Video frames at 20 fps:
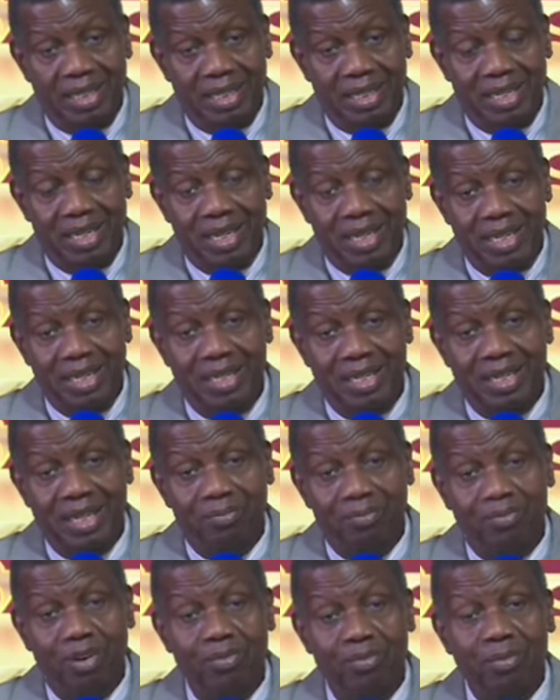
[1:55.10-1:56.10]
There is
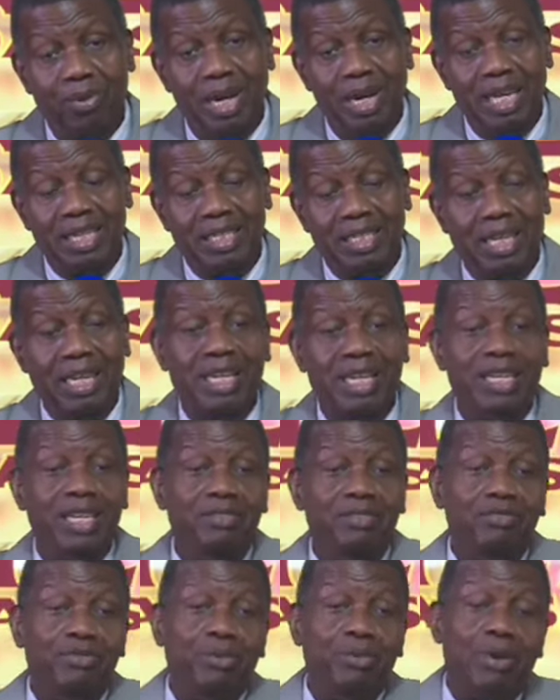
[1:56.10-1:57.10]
a popular saying
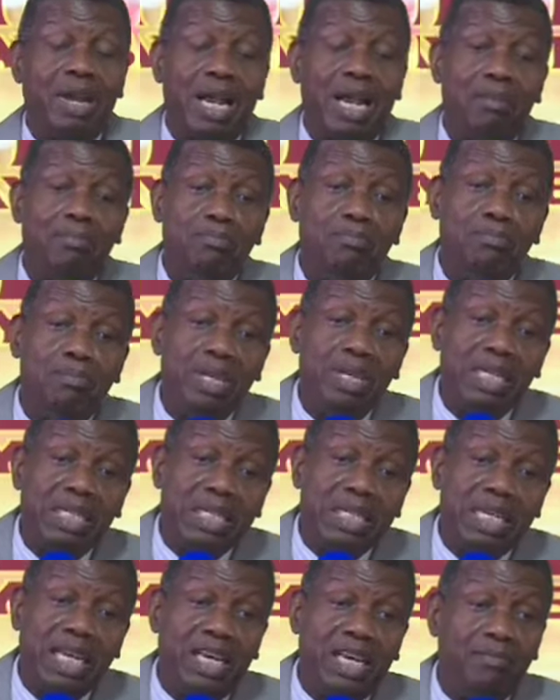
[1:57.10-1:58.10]
if you can't
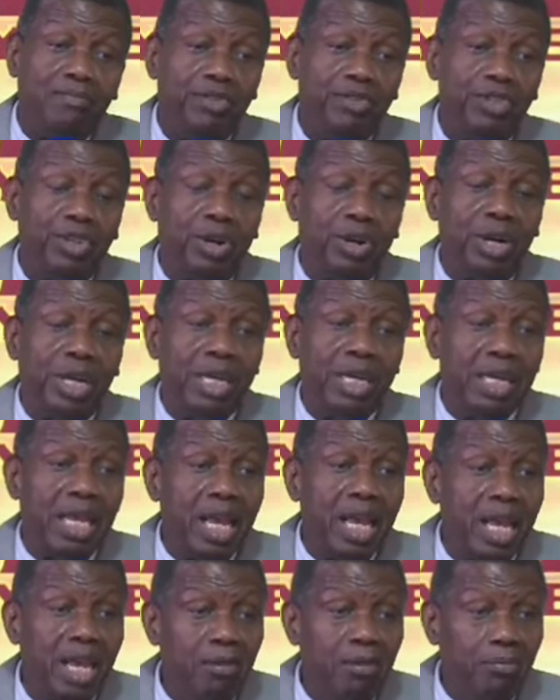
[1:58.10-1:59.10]
beat them, join
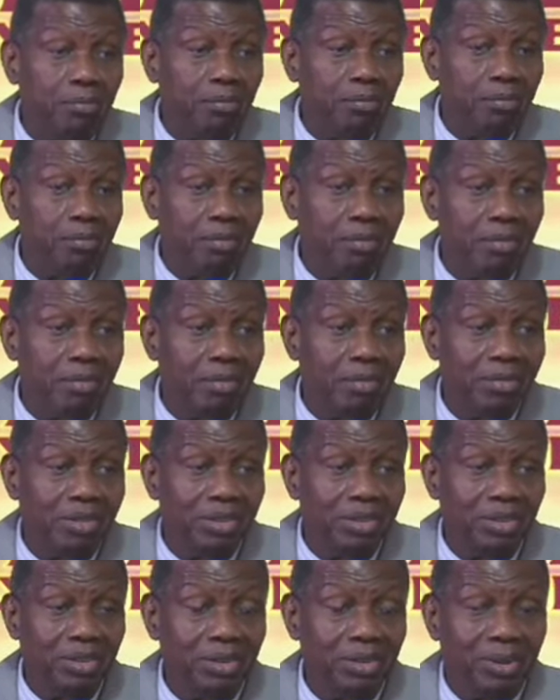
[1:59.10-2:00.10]
them.
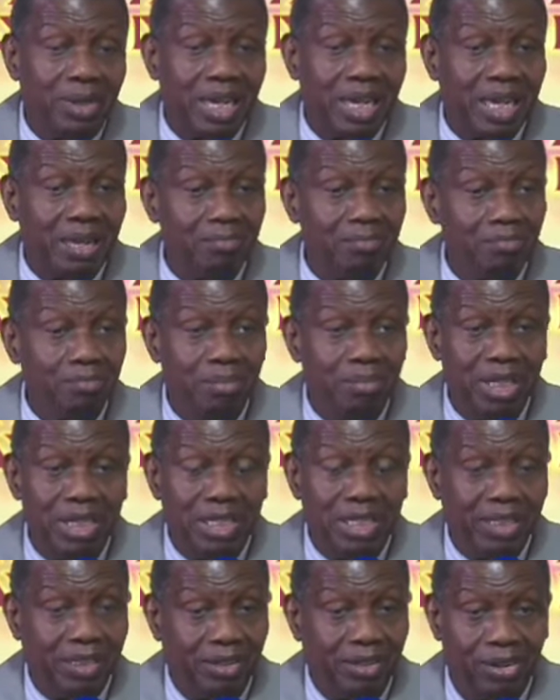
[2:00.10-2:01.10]
You can't
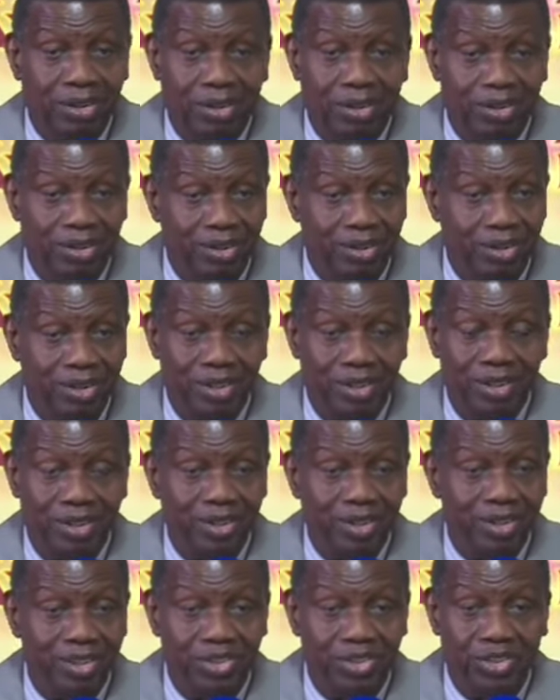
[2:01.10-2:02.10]
beat God,
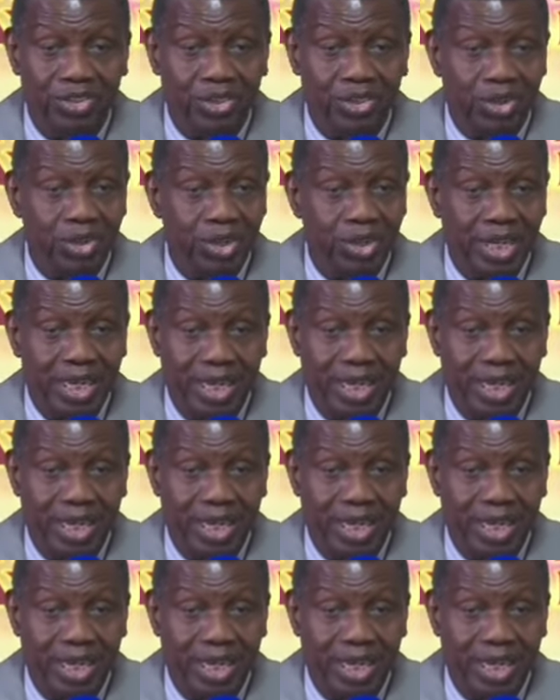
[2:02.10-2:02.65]
join